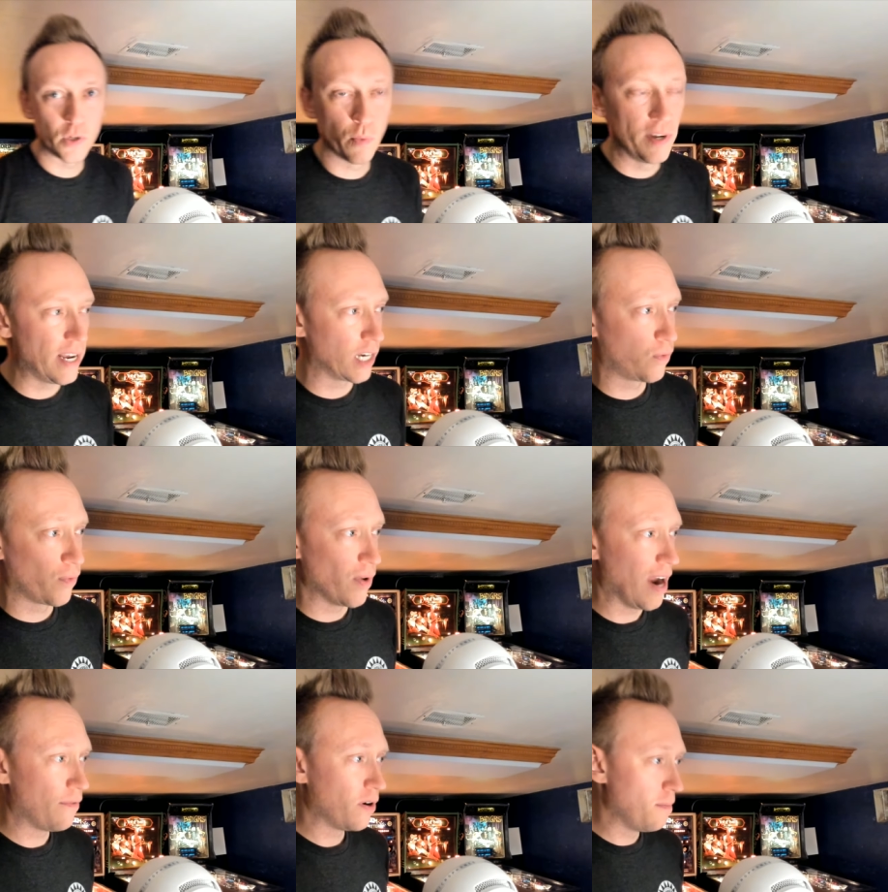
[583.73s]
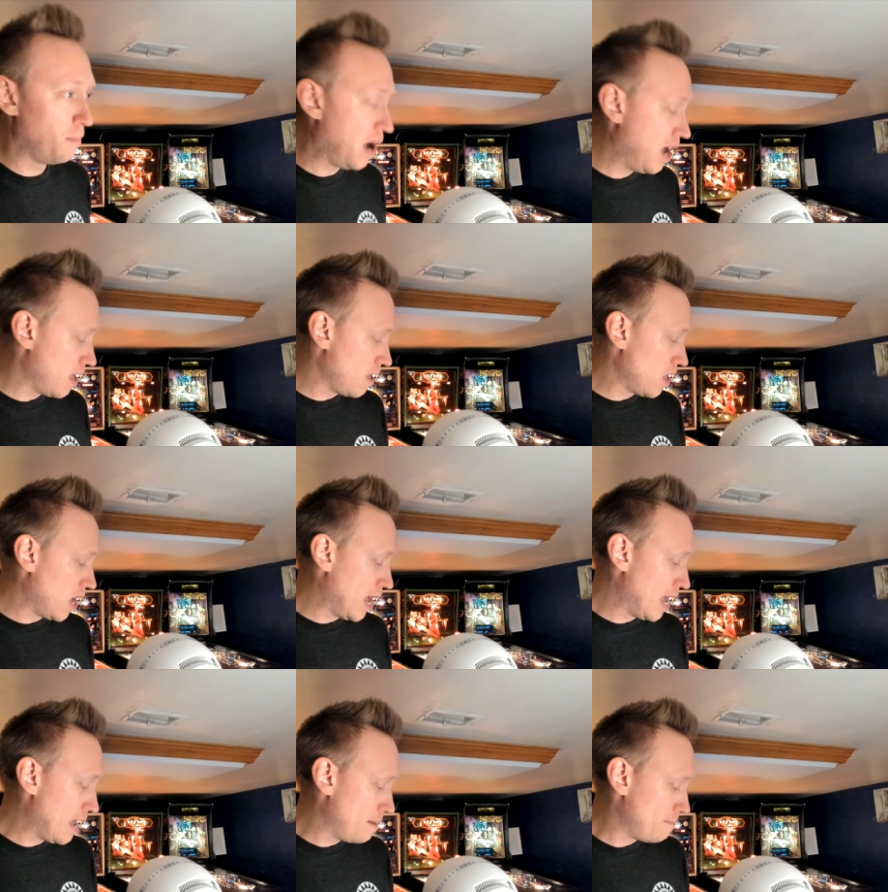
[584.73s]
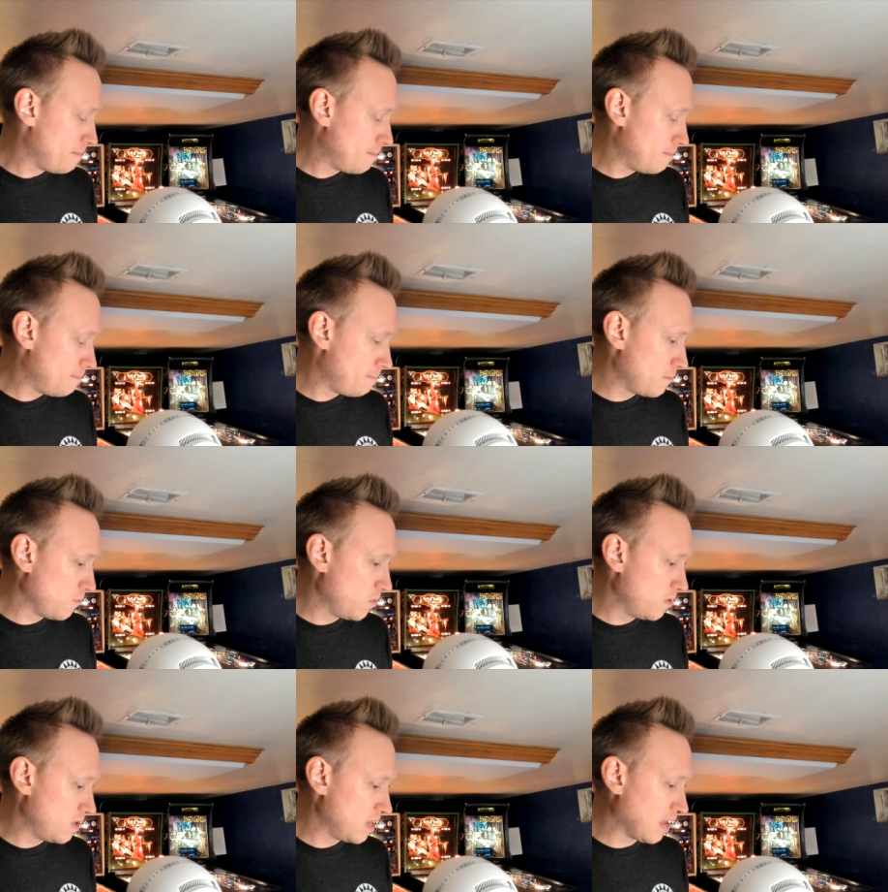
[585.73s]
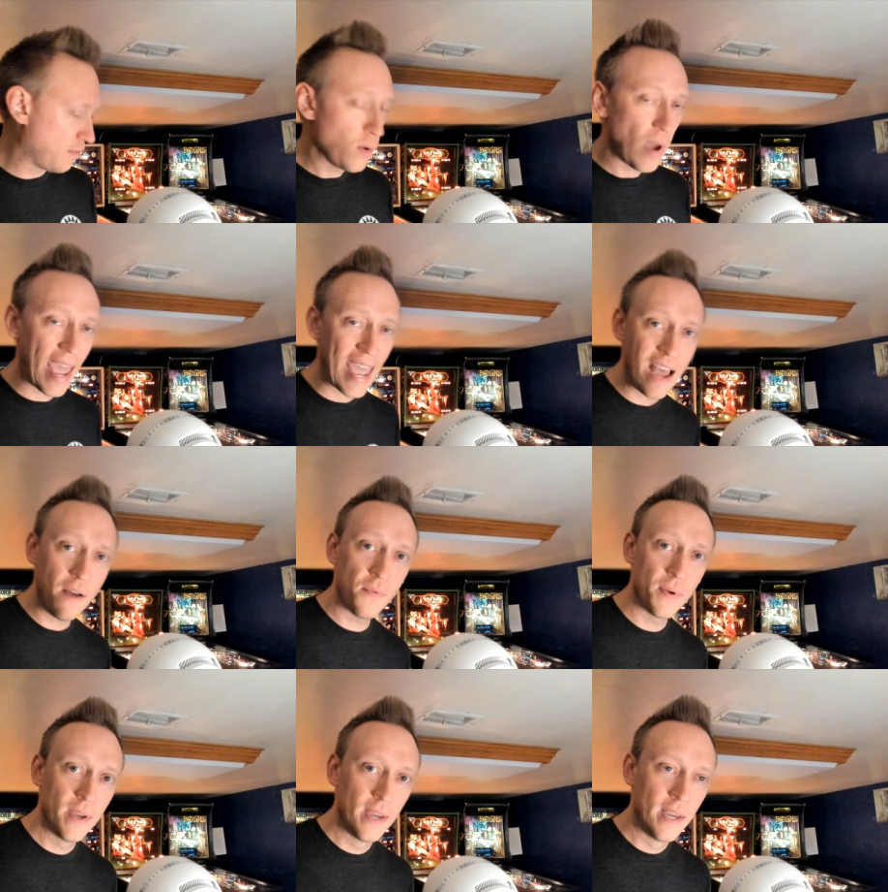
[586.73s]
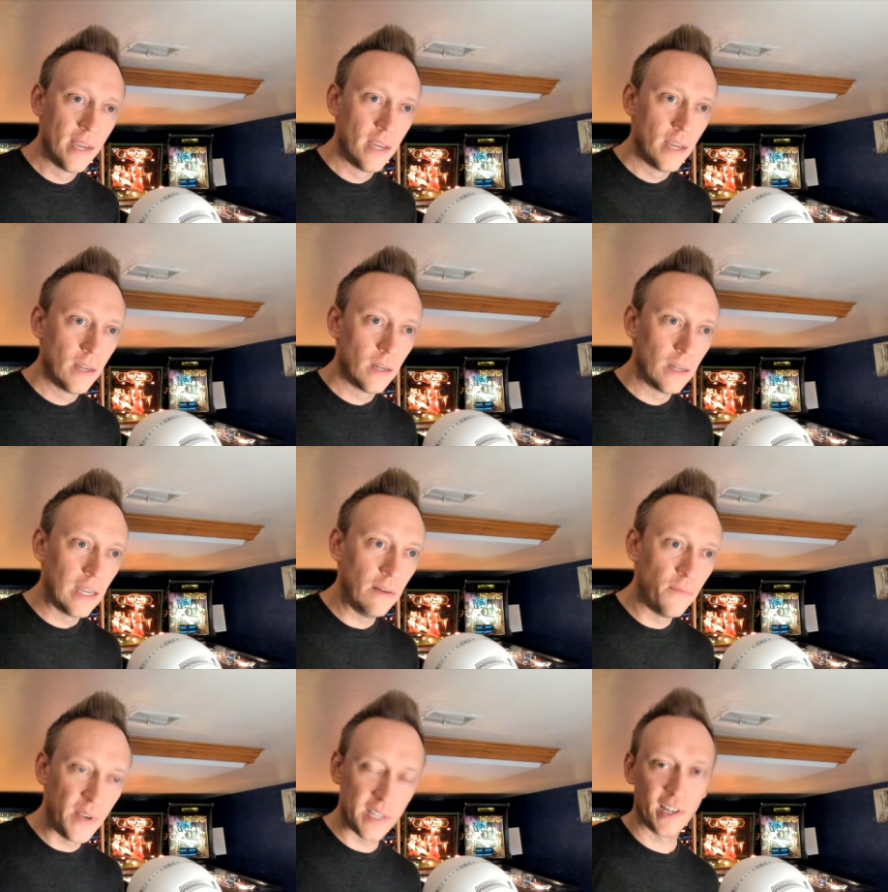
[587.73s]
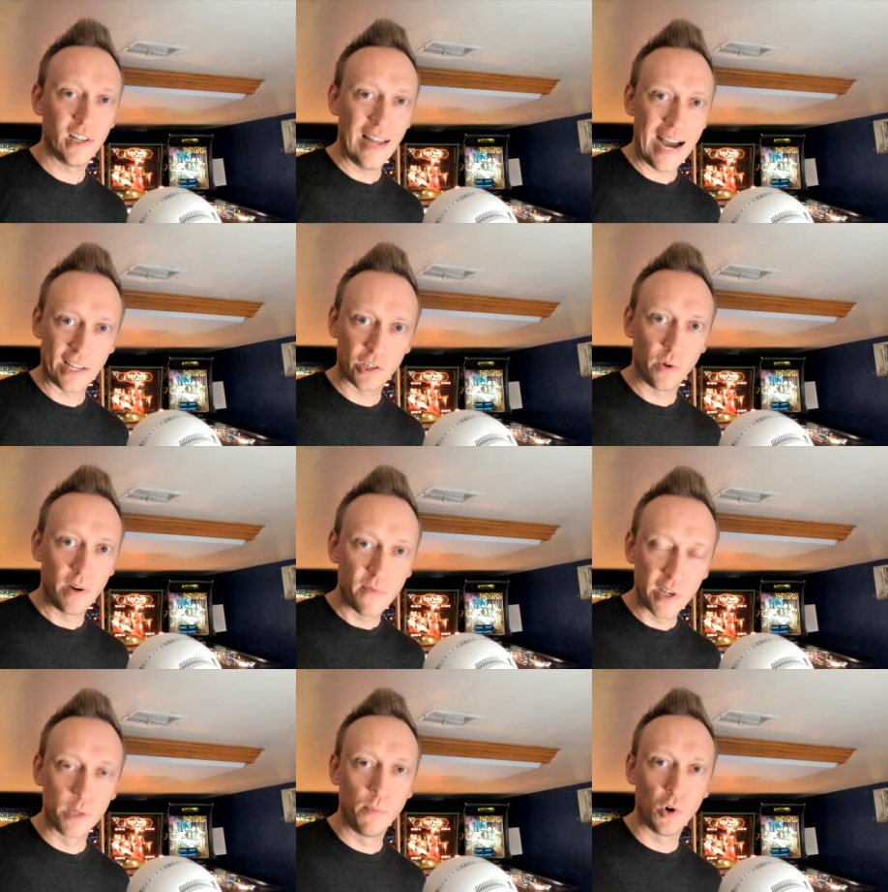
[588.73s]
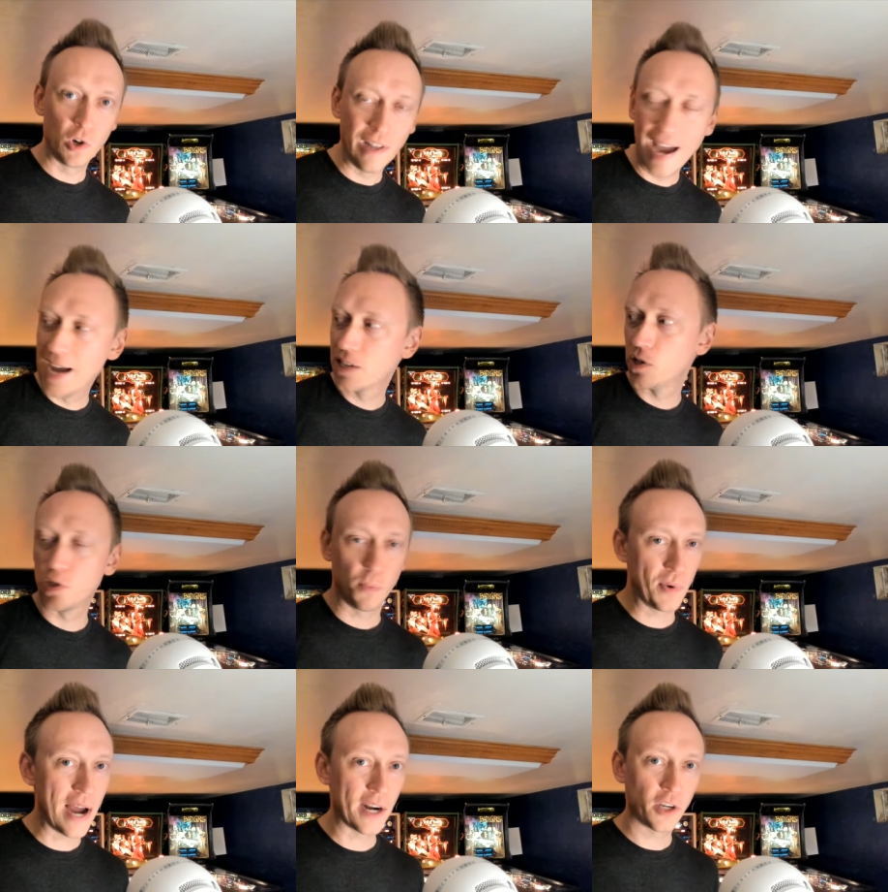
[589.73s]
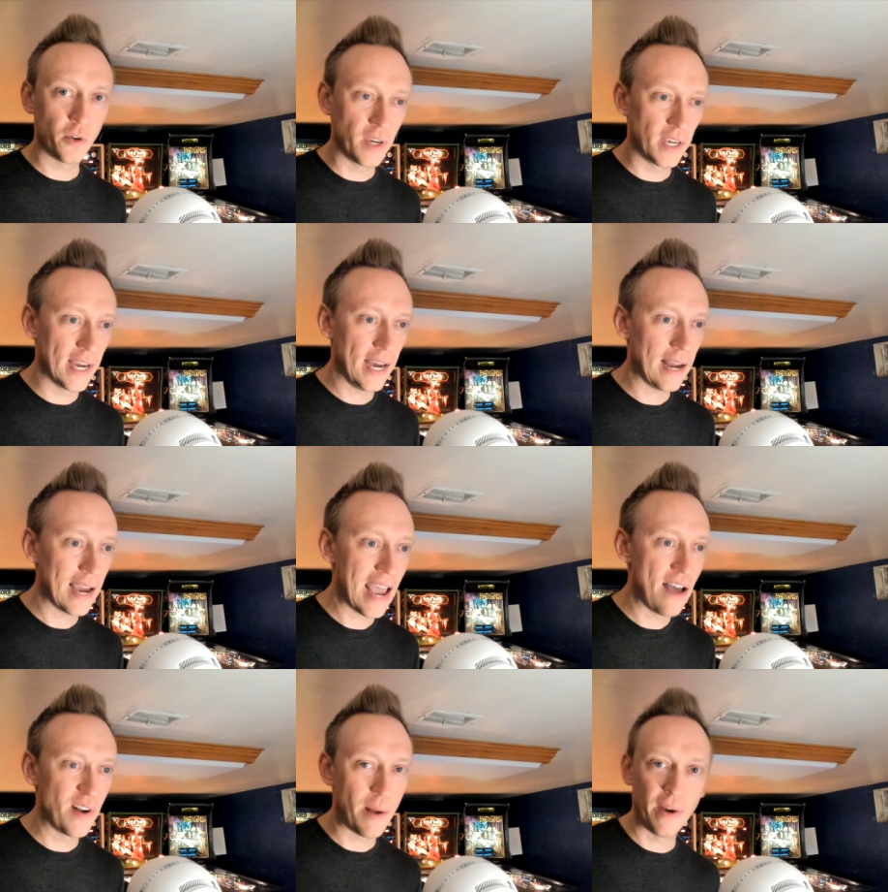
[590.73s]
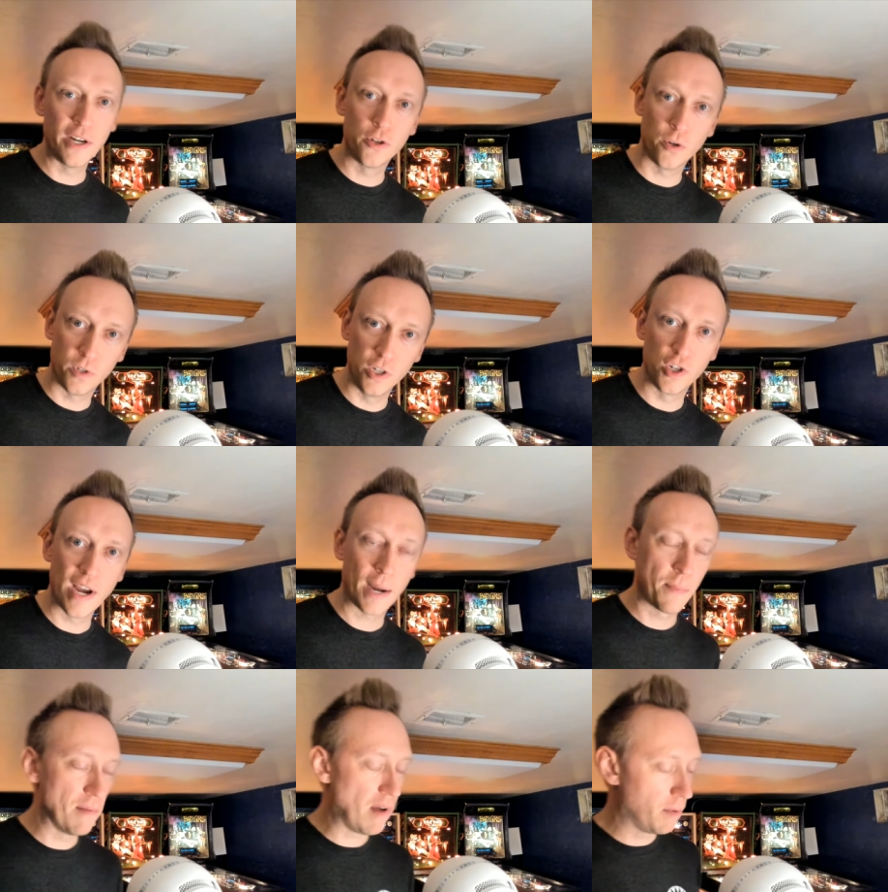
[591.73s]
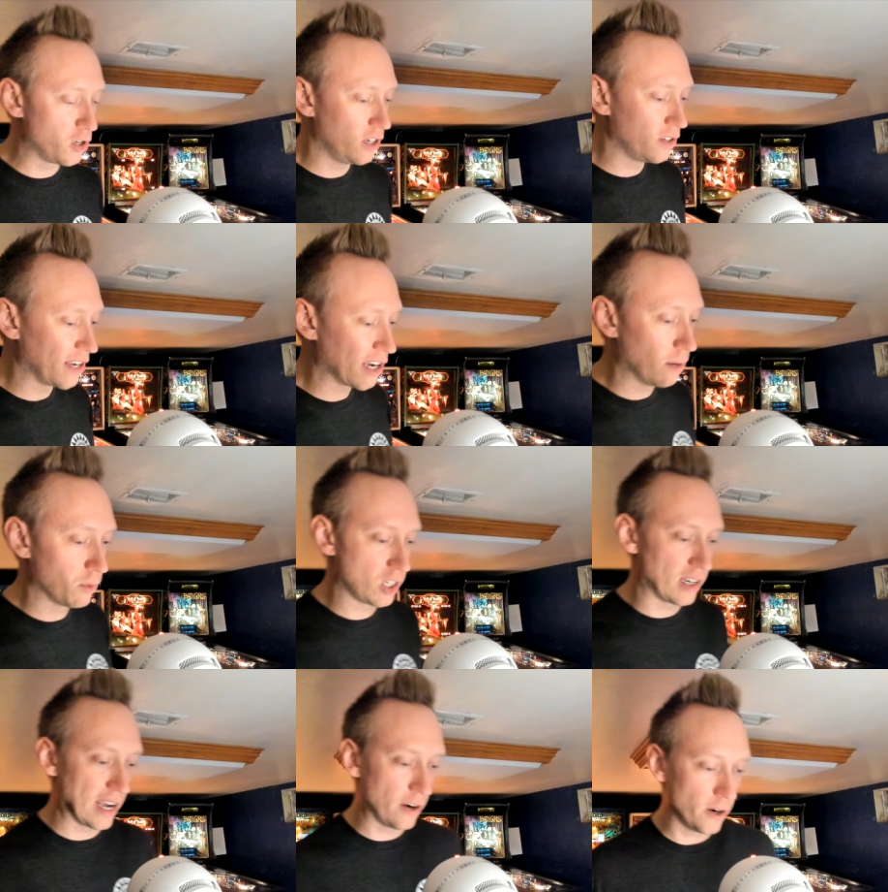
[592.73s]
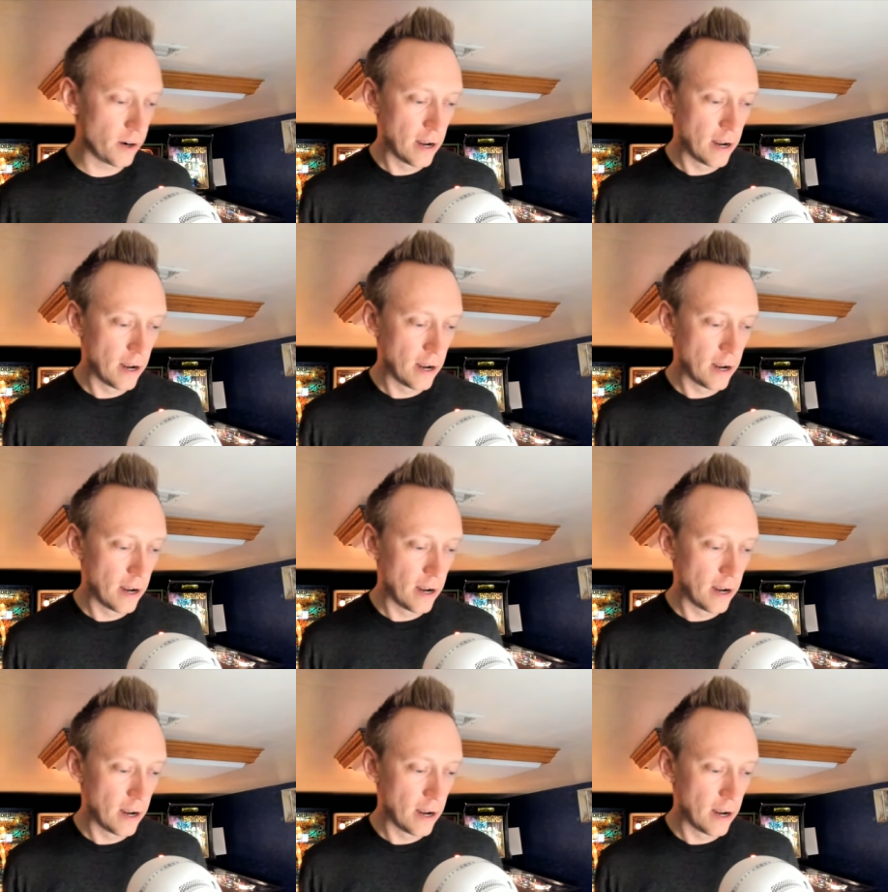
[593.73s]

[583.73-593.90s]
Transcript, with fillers: Windex forever, but if you have Invisiglass, so invisible glass is a product you can get. I have it on my Jersey Jack pinball machines. They come standard.